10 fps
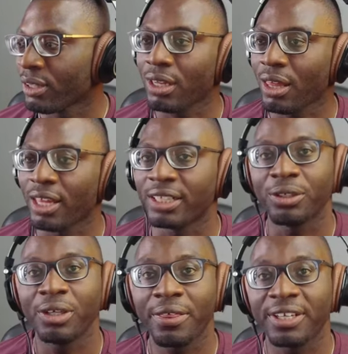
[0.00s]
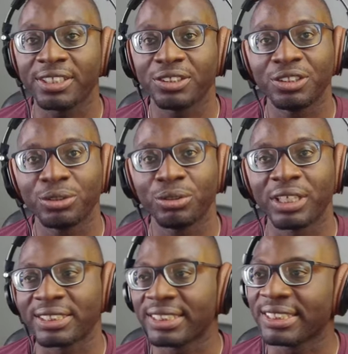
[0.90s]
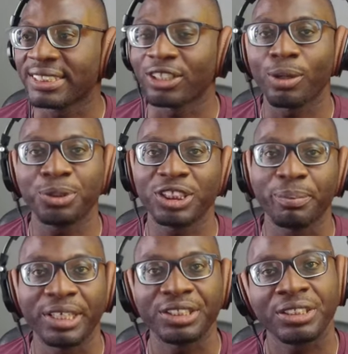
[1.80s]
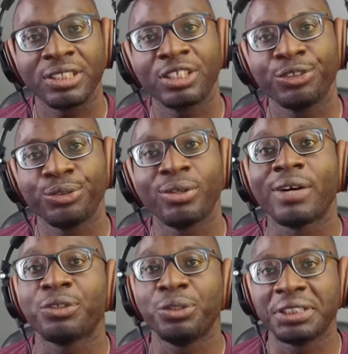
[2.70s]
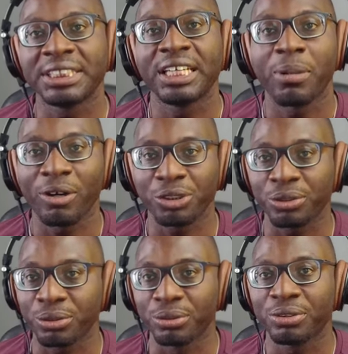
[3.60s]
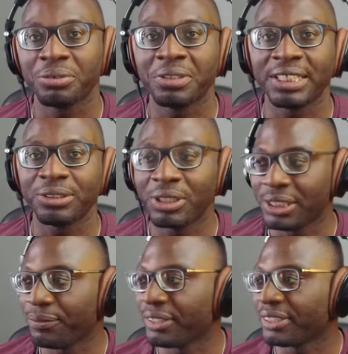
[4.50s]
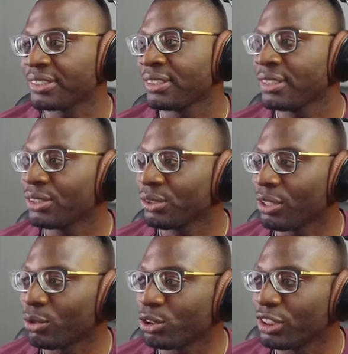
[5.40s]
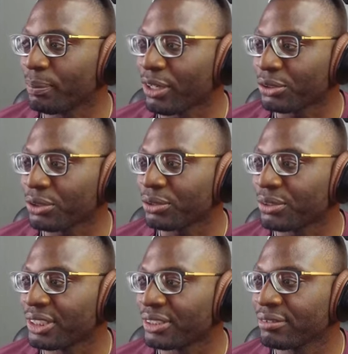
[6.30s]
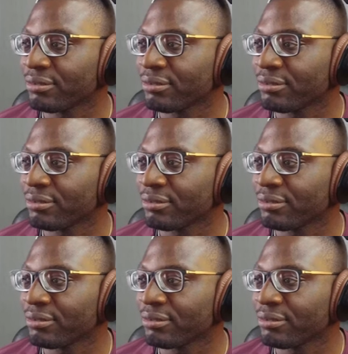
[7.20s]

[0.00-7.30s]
Then the only thing that you need to know that since it's an options page, you have to use it in a Power Shortcode. That's the only difference. So I'll go to the Power Shortcode now.